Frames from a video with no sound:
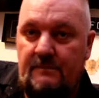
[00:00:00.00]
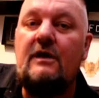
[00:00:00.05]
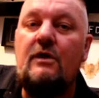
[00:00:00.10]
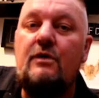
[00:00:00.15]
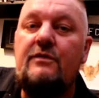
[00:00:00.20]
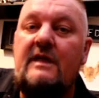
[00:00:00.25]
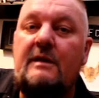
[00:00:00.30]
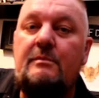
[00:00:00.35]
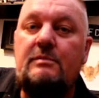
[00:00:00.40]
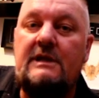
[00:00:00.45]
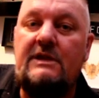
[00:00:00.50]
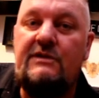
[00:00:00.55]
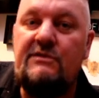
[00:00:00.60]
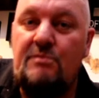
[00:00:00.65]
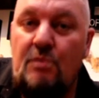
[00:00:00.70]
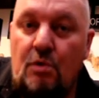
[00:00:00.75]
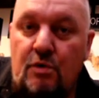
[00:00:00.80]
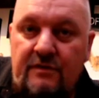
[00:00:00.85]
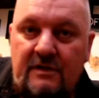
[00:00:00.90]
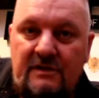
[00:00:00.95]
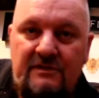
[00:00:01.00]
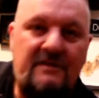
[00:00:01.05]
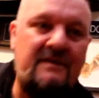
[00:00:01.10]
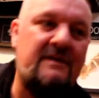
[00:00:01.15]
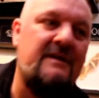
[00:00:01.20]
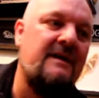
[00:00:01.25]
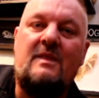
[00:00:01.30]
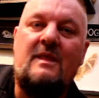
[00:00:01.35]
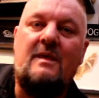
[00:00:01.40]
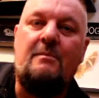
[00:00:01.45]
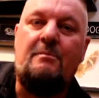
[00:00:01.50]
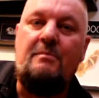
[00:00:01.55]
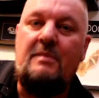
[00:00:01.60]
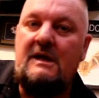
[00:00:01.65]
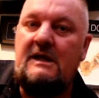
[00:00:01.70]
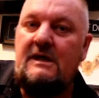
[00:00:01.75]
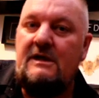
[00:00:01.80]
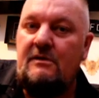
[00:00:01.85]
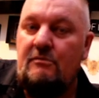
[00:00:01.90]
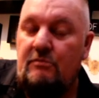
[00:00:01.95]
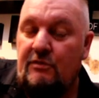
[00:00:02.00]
Could they please move it? Be